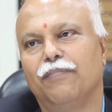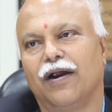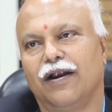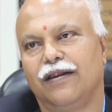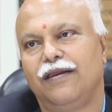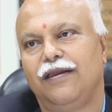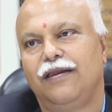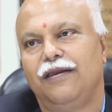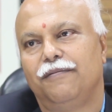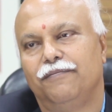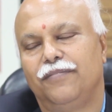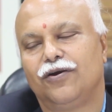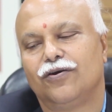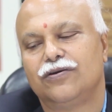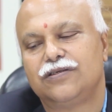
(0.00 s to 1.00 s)
part.
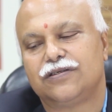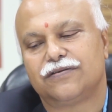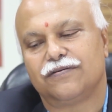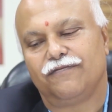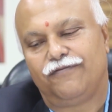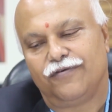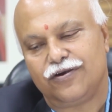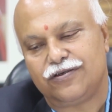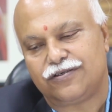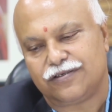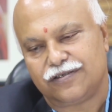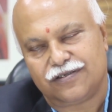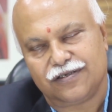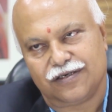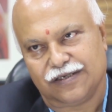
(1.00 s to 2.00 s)
Because first
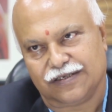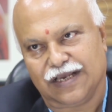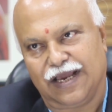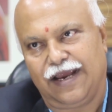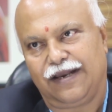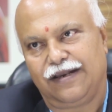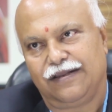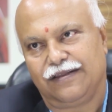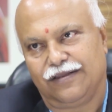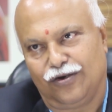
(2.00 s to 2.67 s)
is the design,